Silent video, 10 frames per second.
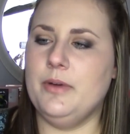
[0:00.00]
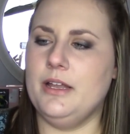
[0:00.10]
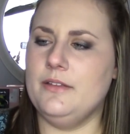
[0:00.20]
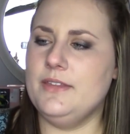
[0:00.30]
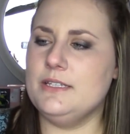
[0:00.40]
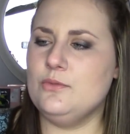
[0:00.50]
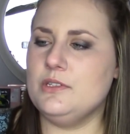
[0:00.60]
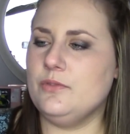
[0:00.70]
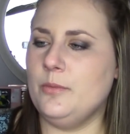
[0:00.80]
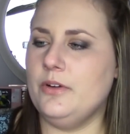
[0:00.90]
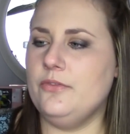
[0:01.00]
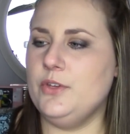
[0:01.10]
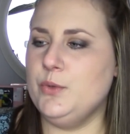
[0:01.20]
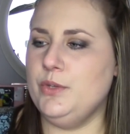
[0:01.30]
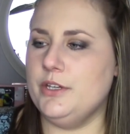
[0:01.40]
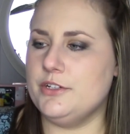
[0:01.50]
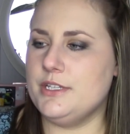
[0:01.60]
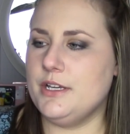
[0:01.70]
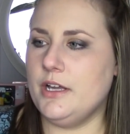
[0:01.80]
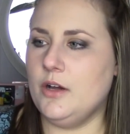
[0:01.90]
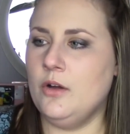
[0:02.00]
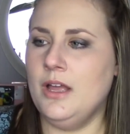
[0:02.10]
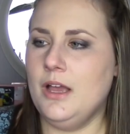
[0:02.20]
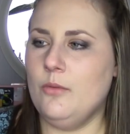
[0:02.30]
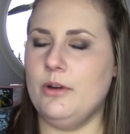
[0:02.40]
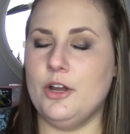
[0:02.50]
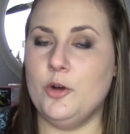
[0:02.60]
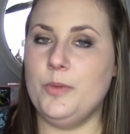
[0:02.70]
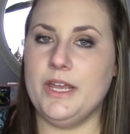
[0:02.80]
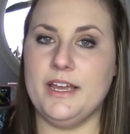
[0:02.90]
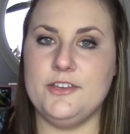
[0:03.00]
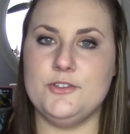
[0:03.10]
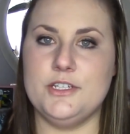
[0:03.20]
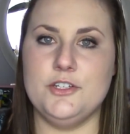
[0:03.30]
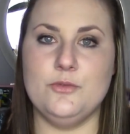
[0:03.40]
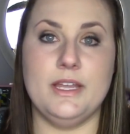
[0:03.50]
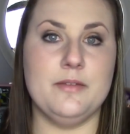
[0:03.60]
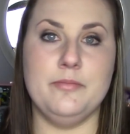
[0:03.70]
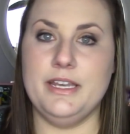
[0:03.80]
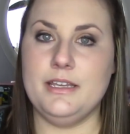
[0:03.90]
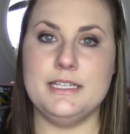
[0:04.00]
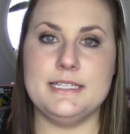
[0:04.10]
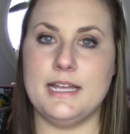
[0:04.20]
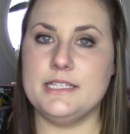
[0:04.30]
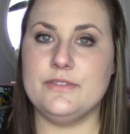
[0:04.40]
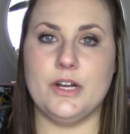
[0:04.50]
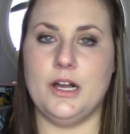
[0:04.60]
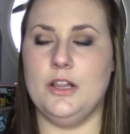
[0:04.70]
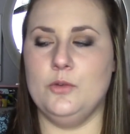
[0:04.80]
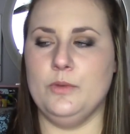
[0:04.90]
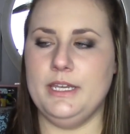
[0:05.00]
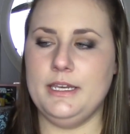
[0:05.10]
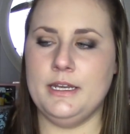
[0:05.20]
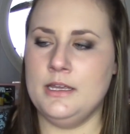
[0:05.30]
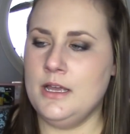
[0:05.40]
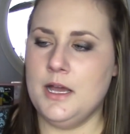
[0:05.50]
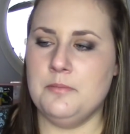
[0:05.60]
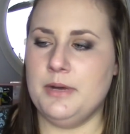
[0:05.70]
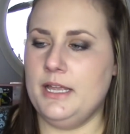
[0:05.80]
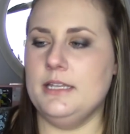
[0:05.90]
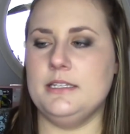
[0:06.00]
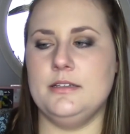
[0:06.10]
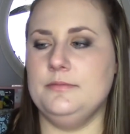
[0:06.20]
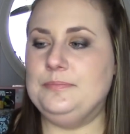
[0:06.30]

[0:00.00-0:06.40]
but this was from a few years ago when O P I used to do like mini sets for Halloween, but